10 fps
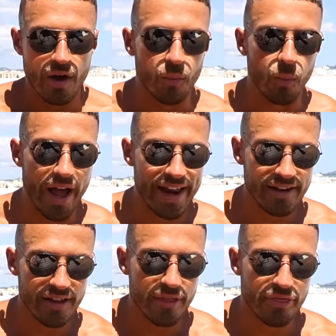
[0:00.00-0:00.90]

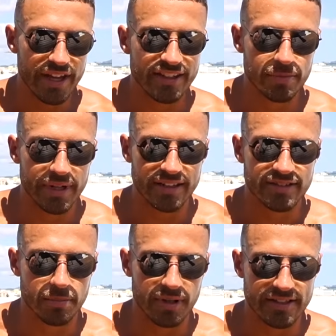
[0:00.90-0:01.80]
When things begin
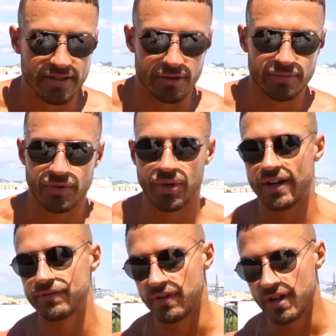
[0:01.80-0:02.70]
to plateau, you
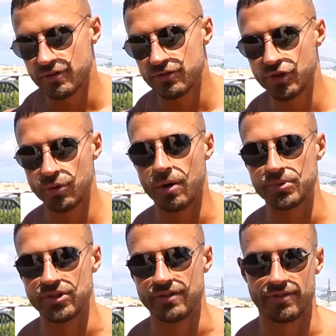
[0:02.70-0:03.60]
have two
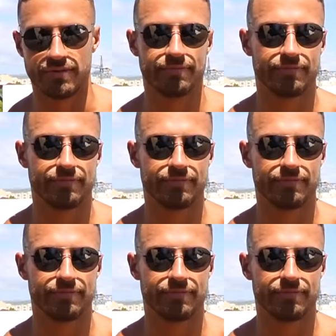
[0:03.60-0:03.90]
options.